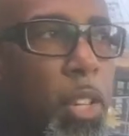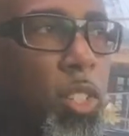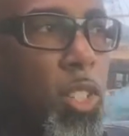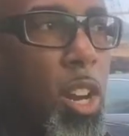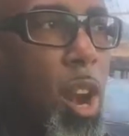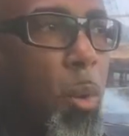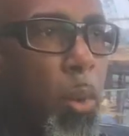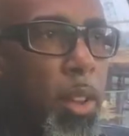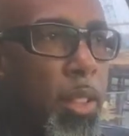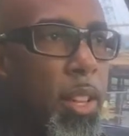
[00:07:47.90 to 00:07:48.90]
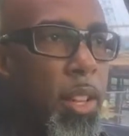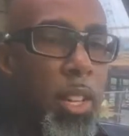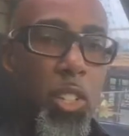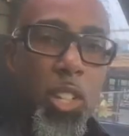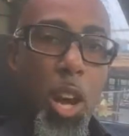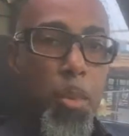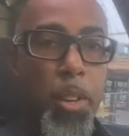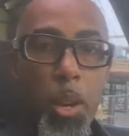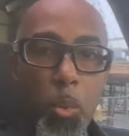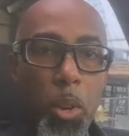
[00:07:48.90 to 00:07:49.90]
concerned with is
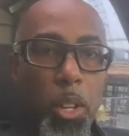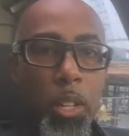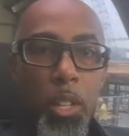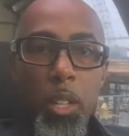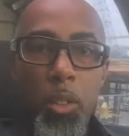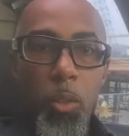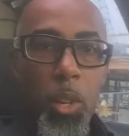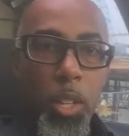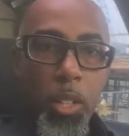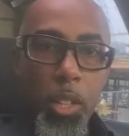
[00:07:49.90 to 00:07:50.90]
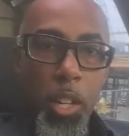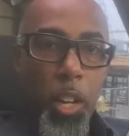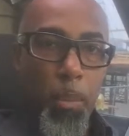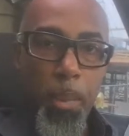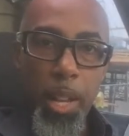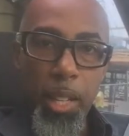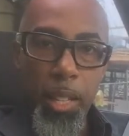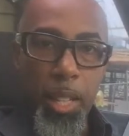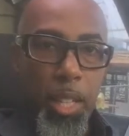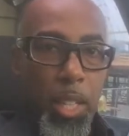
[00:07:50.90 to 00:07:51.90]
coming up with good
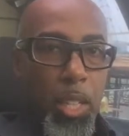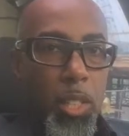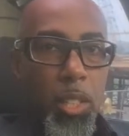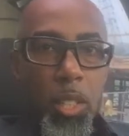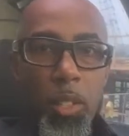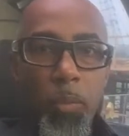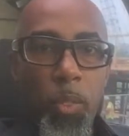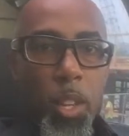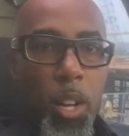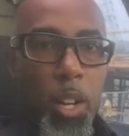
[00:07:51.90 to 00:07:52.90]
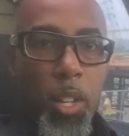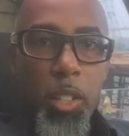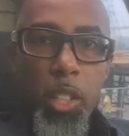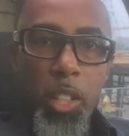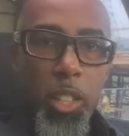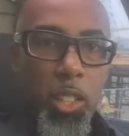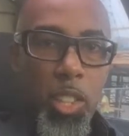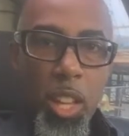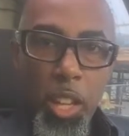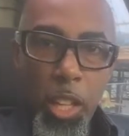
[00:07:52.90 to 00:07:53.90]
melodies, good
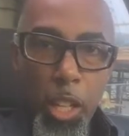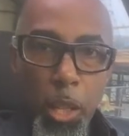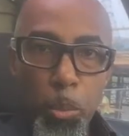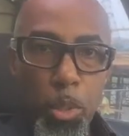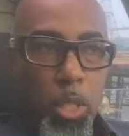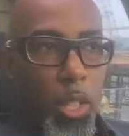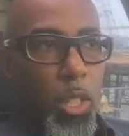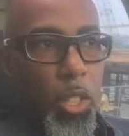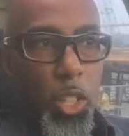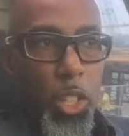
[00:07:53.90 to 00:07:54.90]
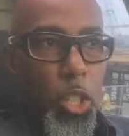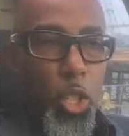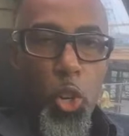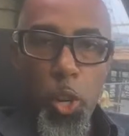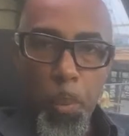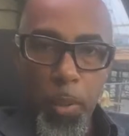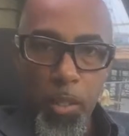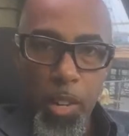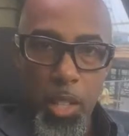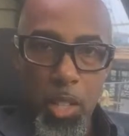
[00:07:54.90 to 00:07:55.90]
themes, good chord
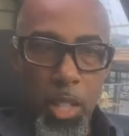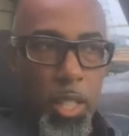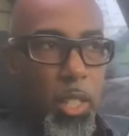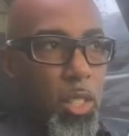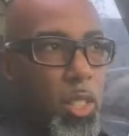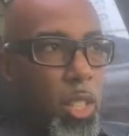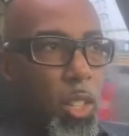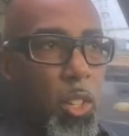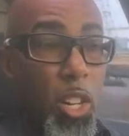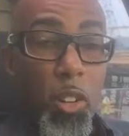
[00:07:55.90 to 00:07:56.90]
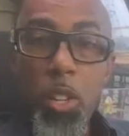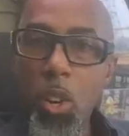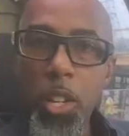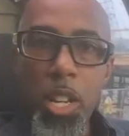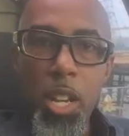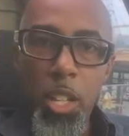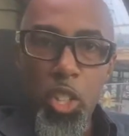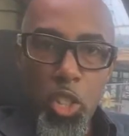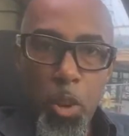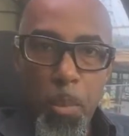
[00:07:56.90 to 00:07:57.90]
progressions, you know your
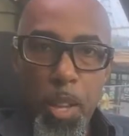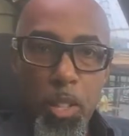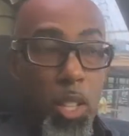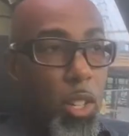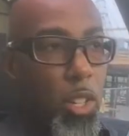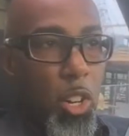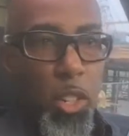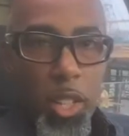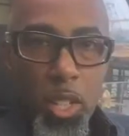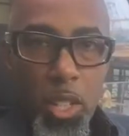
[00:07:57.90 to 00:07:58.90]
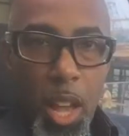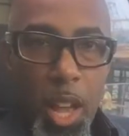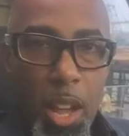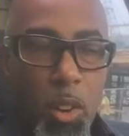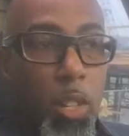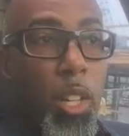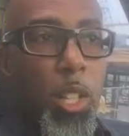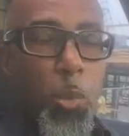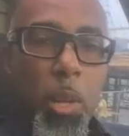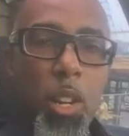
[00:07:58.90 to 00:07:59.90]
instruments, know your sound.
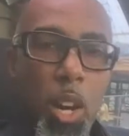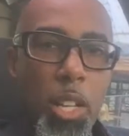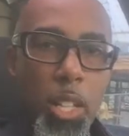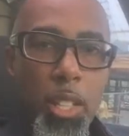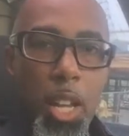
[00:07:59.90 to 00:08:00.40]
Spend all your